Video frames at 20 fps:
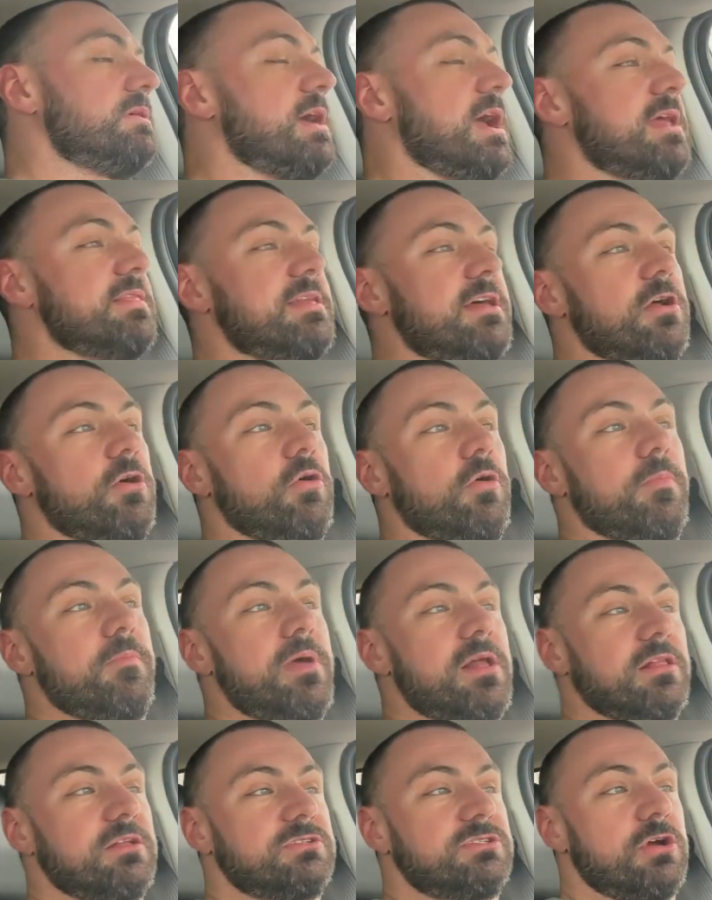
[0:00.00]
And that whole
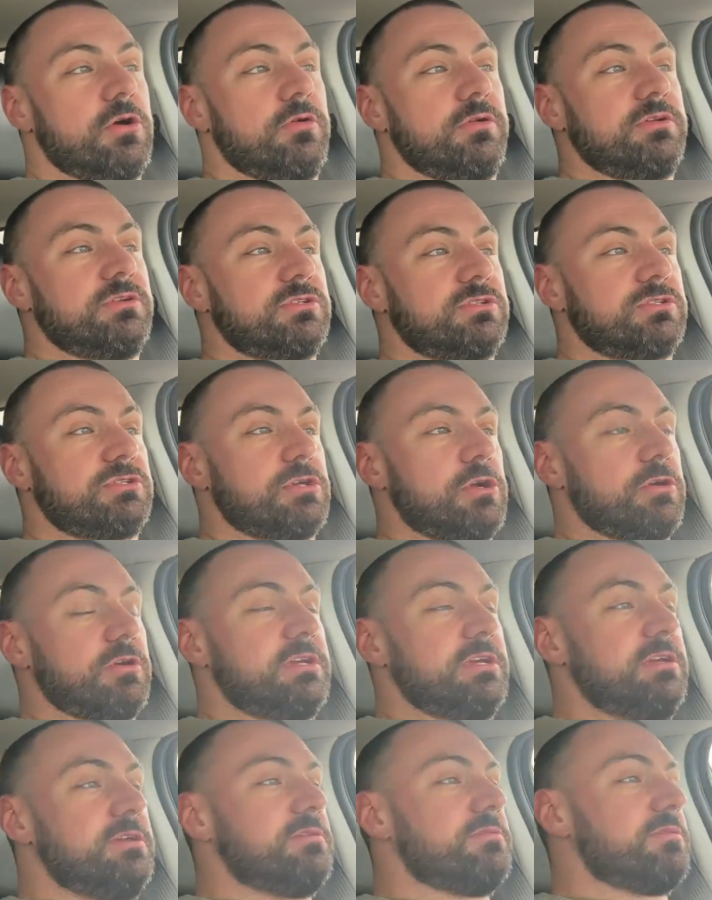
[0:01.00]
melatonin
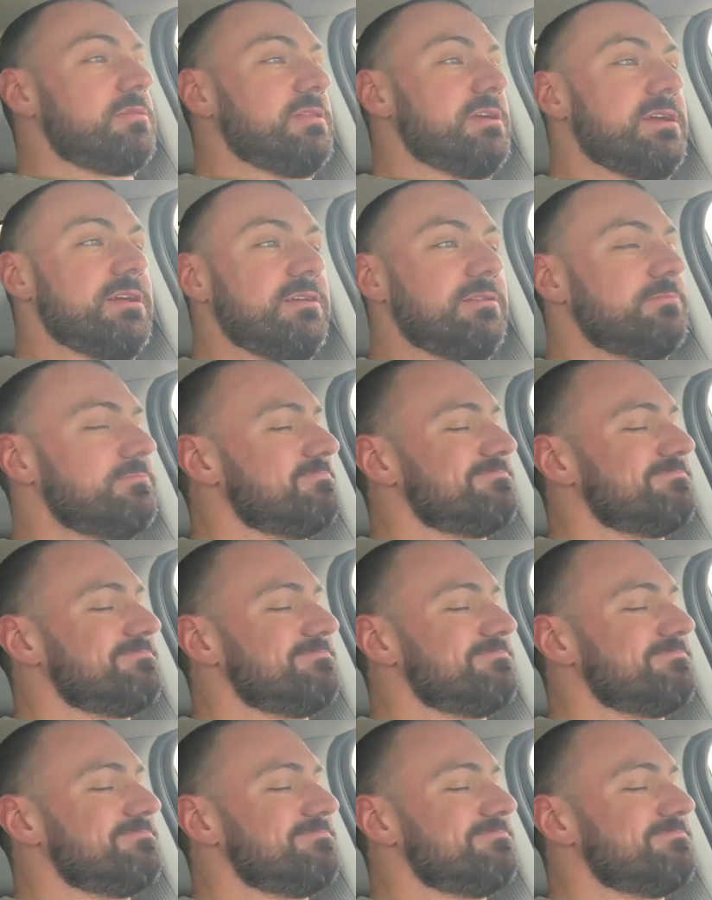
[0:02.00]
turkey thing,